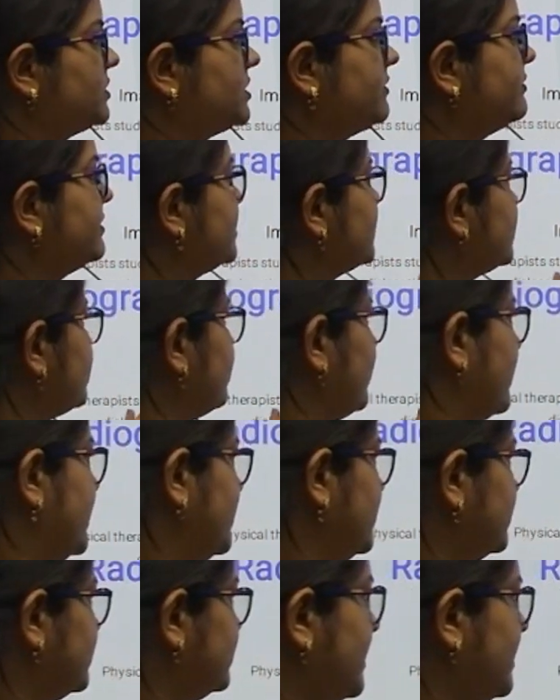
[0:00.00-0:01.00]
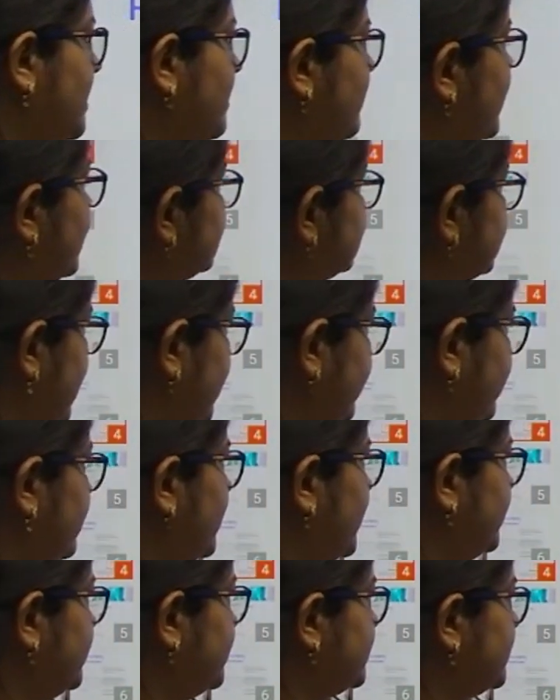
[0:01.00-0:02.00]
first one is the image
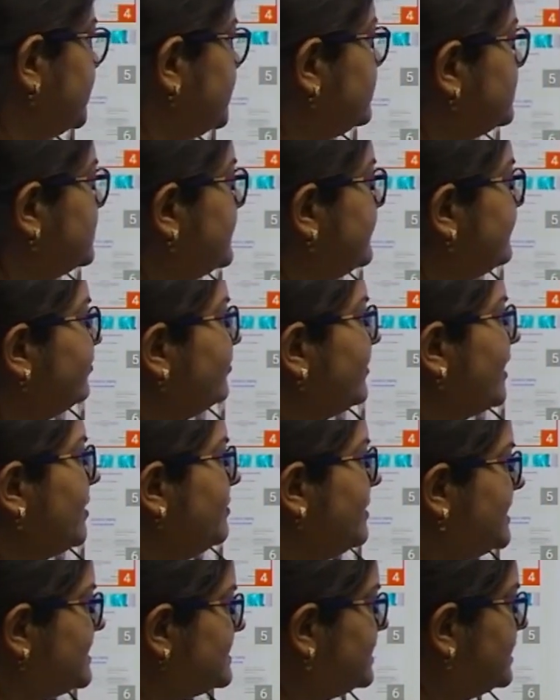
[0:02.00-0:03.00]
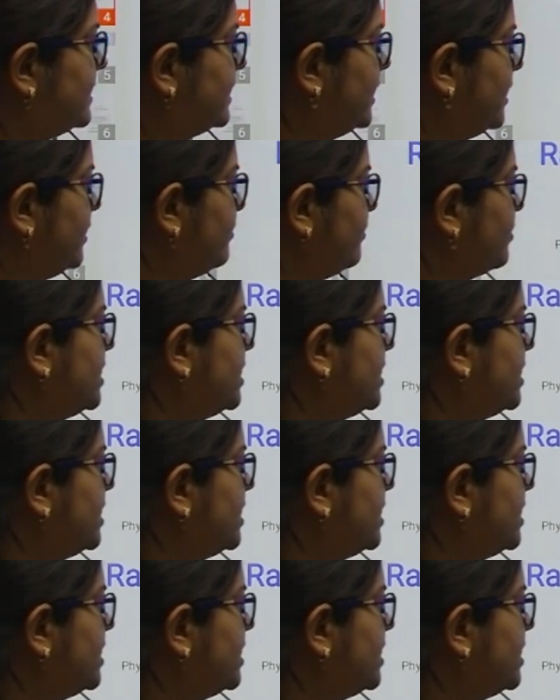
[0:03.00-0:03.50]
analysis. Basically what